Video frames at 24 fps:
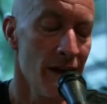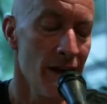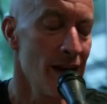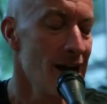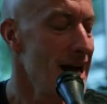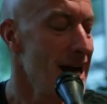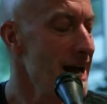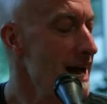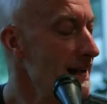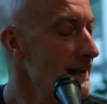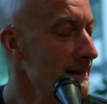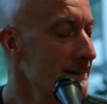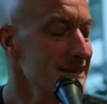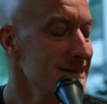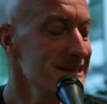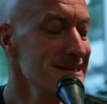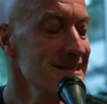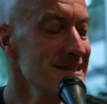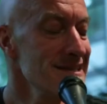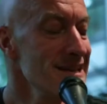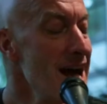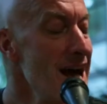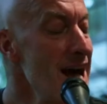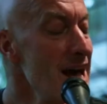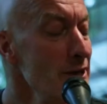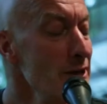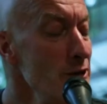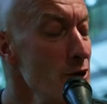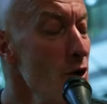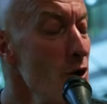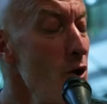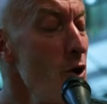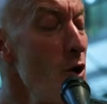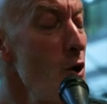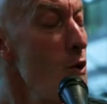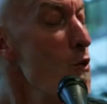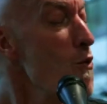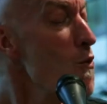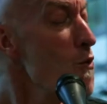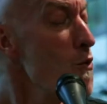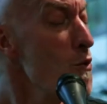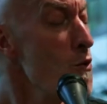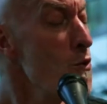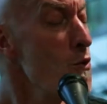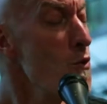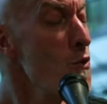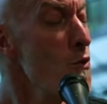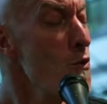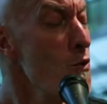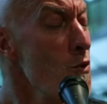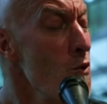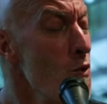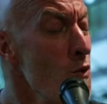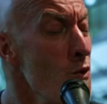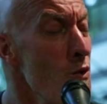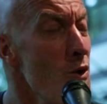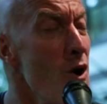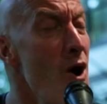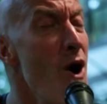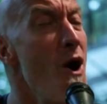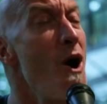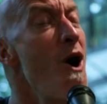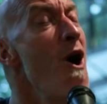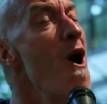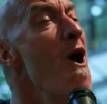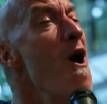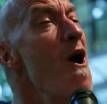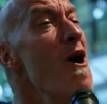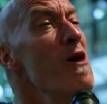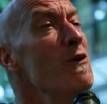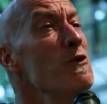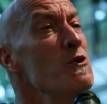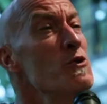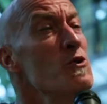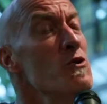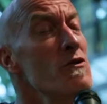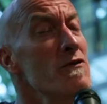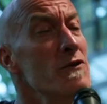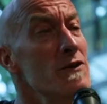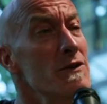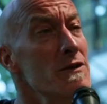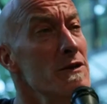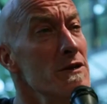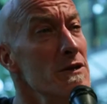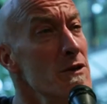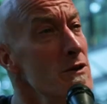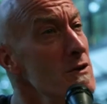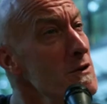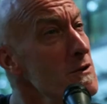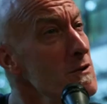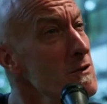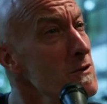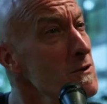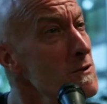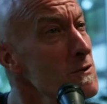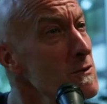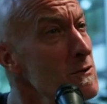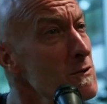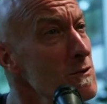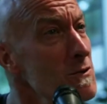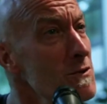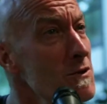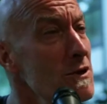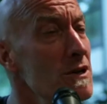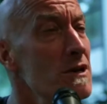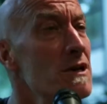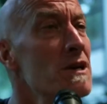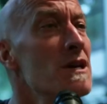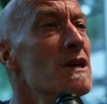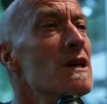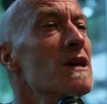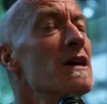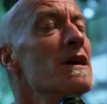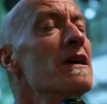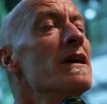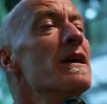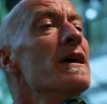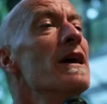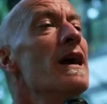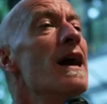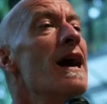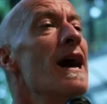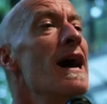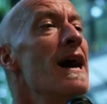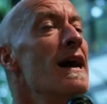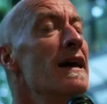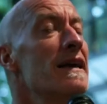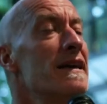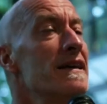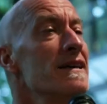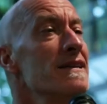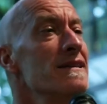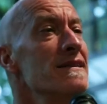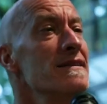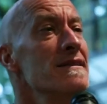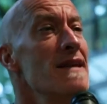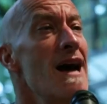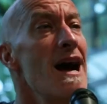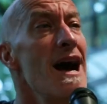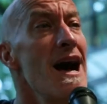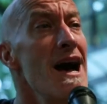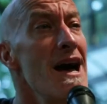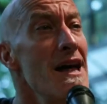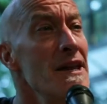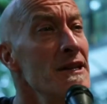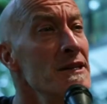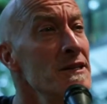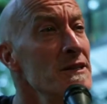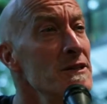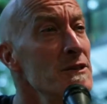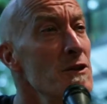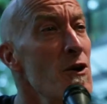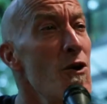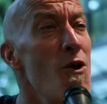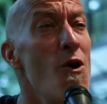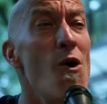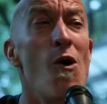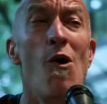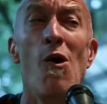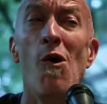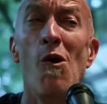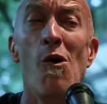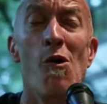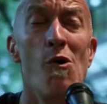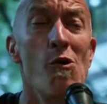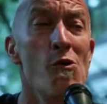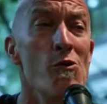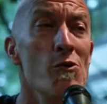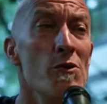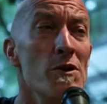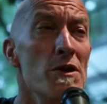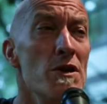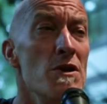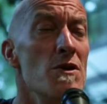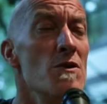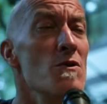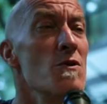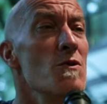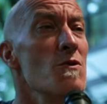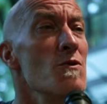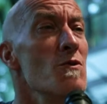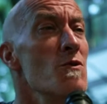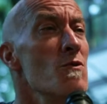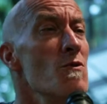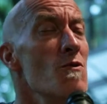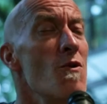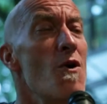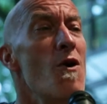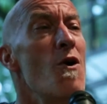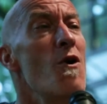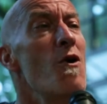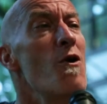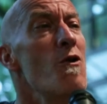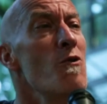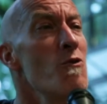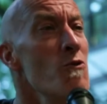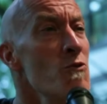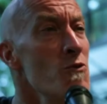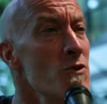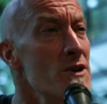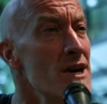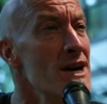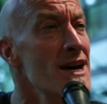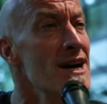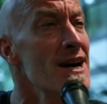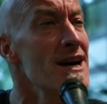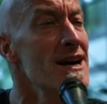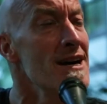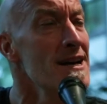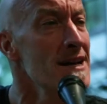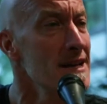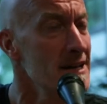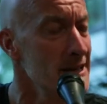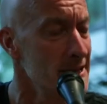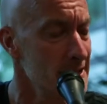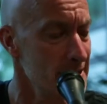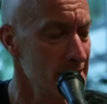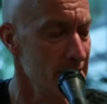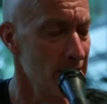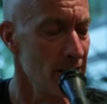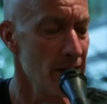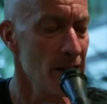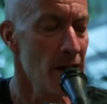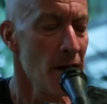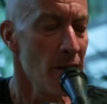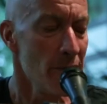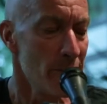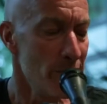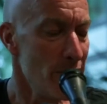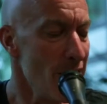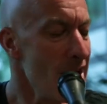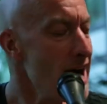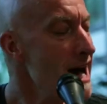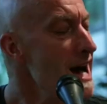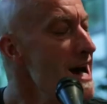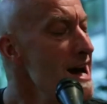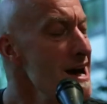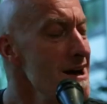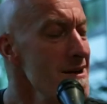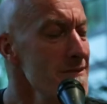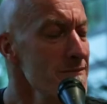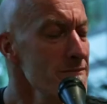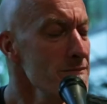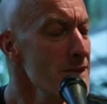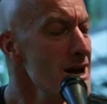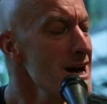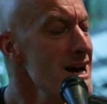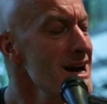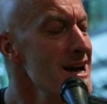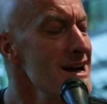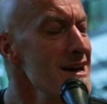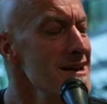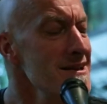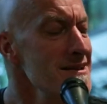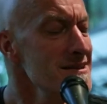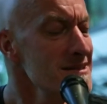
I cannot know all of you, I cannot know you, oh God, by myself.